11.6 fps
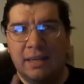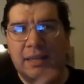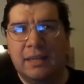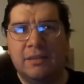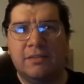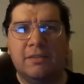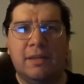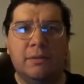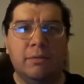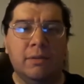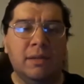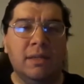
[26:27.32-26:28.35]
yeah, that kind of
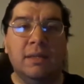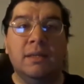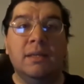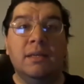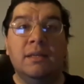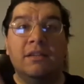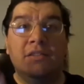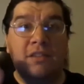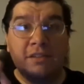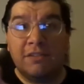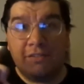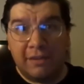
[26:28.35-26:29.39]
siren.
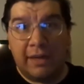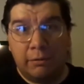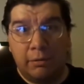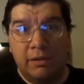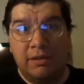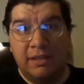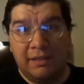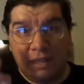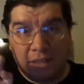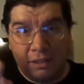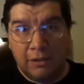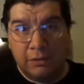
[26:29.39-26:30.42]
This siren that
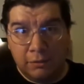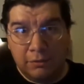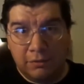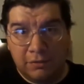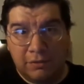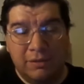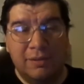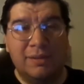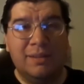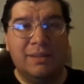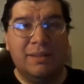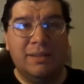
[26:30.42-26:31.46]
they use
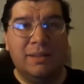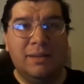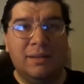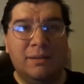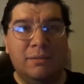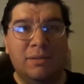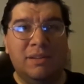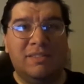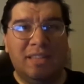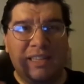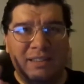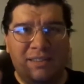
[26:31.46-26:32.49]

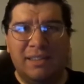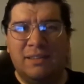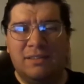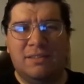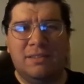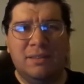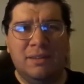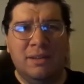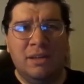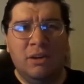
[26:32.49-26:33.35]
was like this.